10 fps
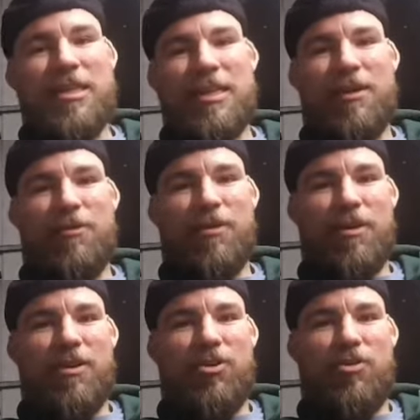say we were
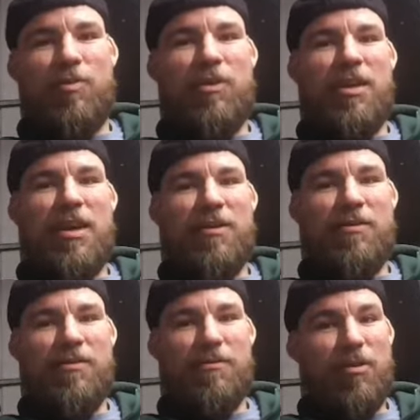going to strip it
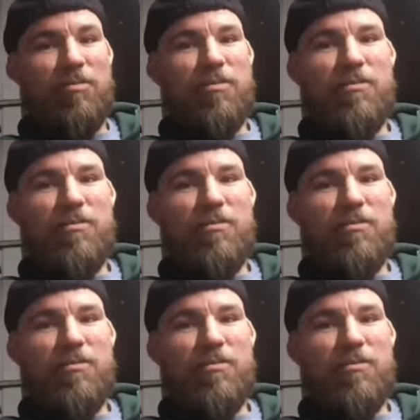down, well,